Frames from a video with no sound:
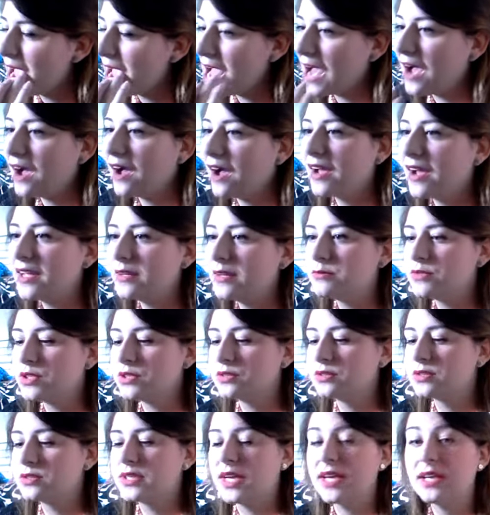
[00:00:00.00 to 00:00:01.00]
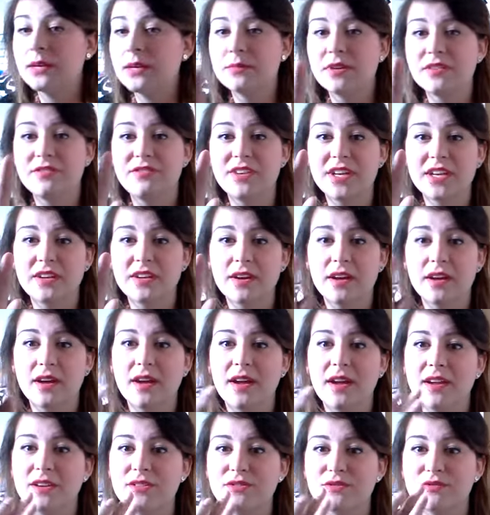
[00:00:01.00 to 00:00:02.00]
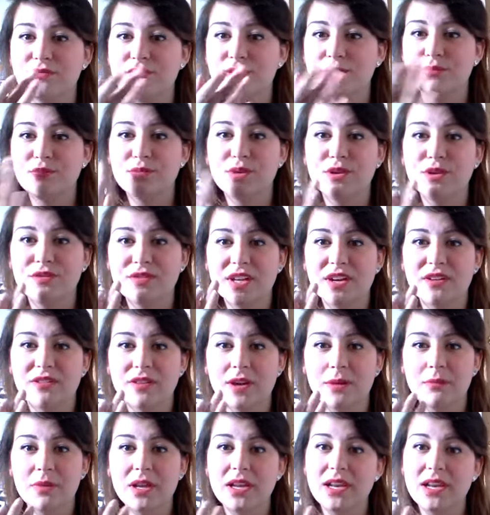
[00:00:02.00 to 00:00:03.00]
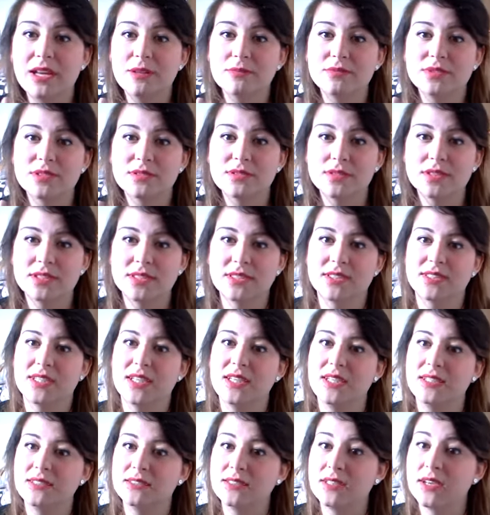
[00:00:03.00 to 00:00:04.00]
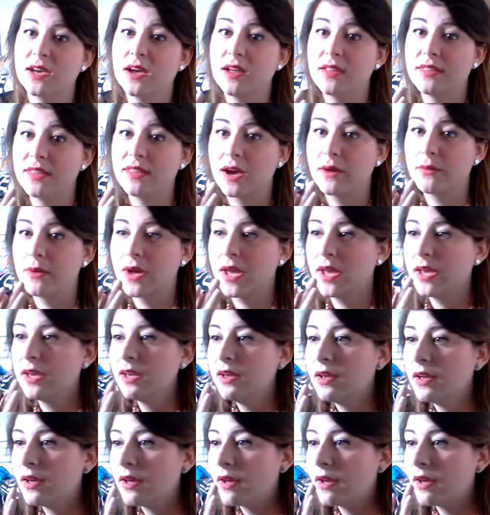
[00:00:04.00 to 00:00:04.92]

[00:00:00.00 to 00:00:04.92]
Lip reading: I am just taking my finger and moving it around my lips because it's easier that way.